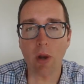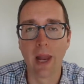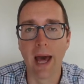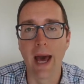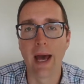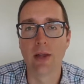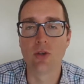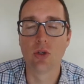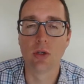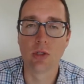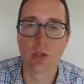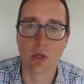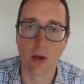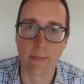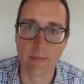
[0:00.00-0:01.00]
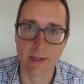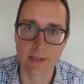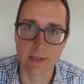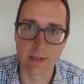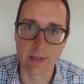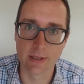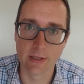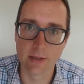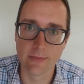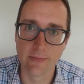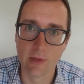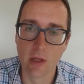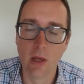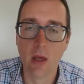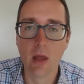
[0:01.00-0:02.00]
large type business.
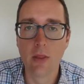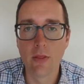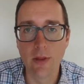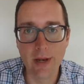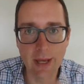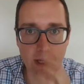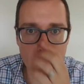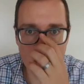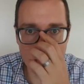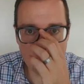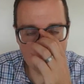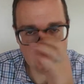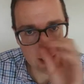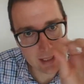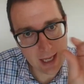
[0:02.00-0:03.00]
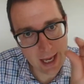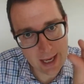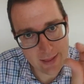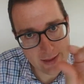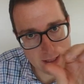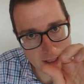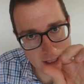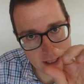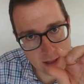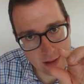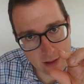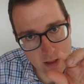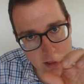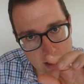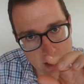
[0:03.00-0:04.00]
The next, it doesn't say this in
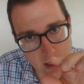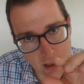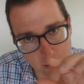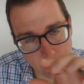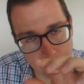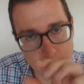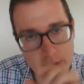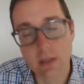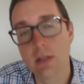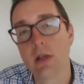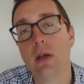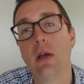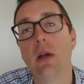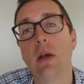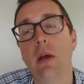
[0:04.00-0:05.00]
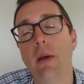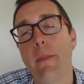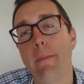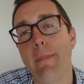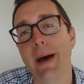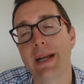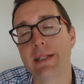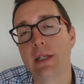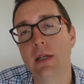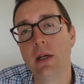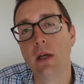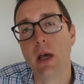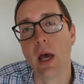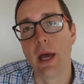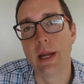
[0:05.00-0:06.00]
the syllabus, but
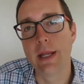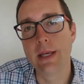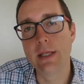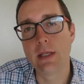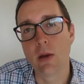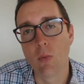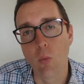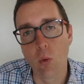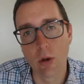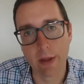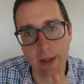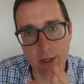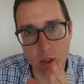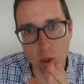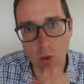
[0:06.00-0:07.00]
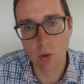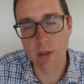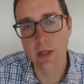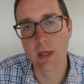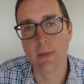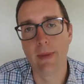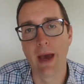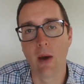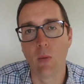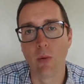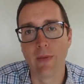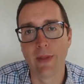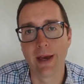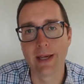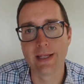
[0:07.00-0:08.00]
it is what they're talking about when
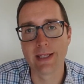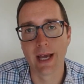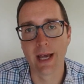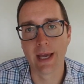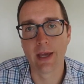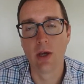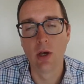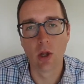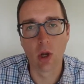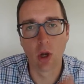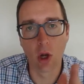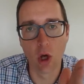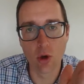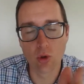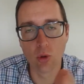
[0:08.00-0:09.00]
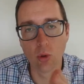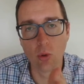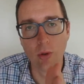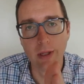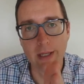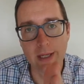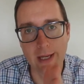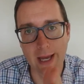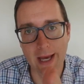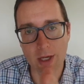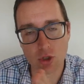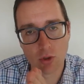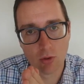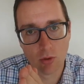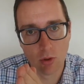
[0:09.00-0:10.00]
they say local,
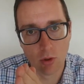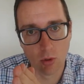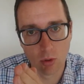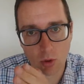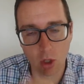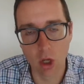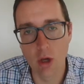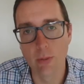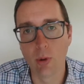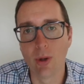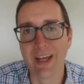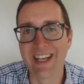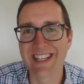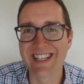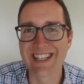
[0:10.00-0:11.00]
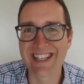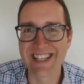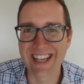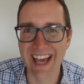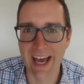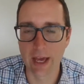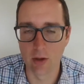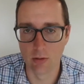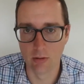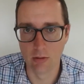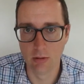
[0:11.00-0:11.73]
national or global. It's scale.